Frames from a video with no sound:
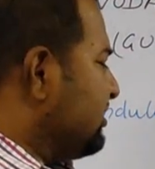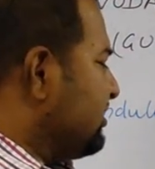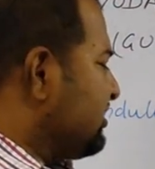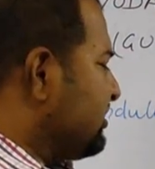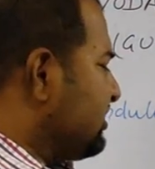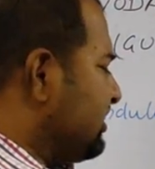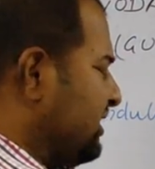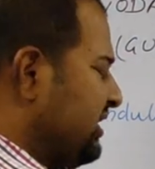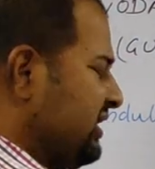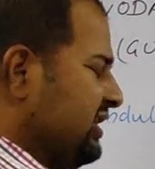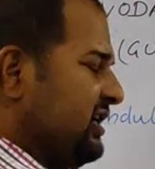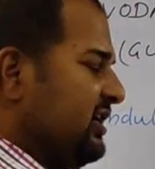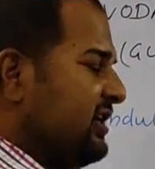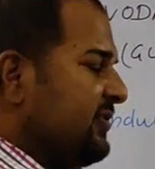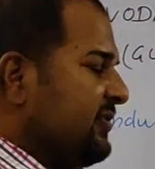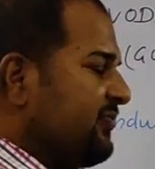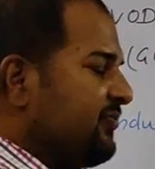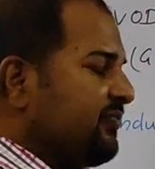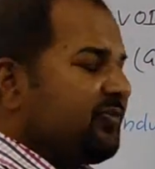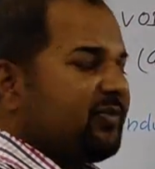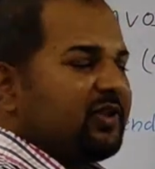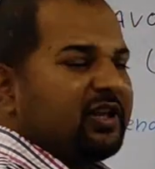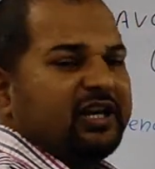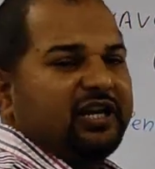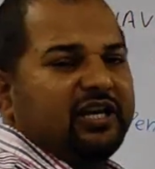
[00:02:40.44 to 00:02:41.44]

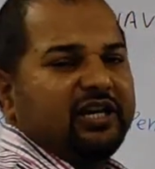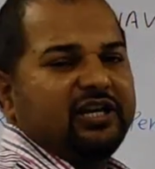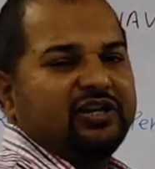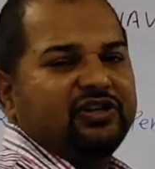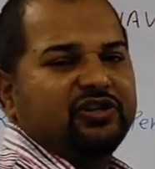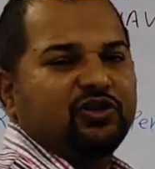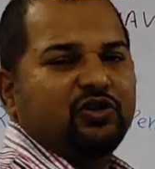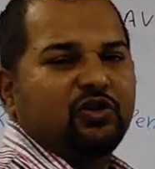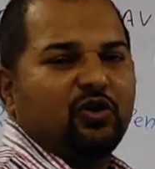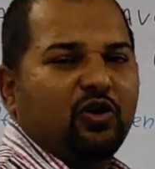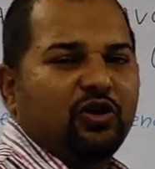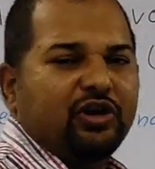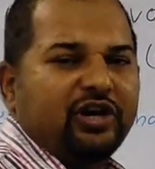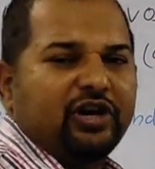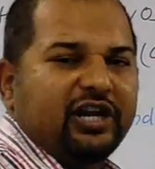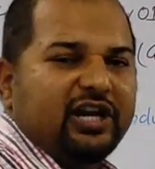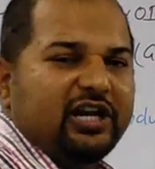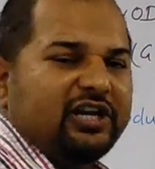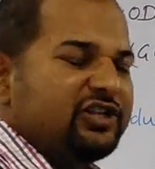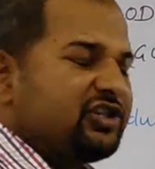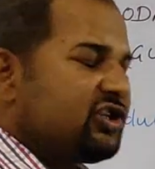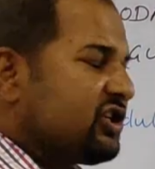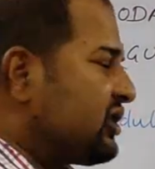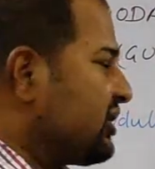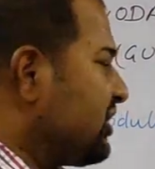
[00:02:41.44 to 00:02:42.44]
C is known
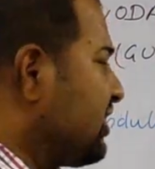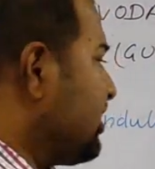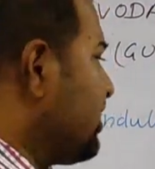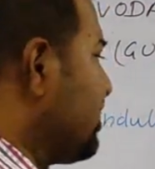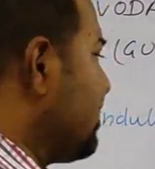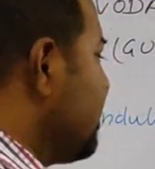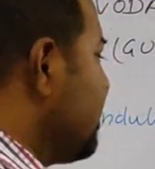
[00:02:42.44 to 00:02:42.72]
as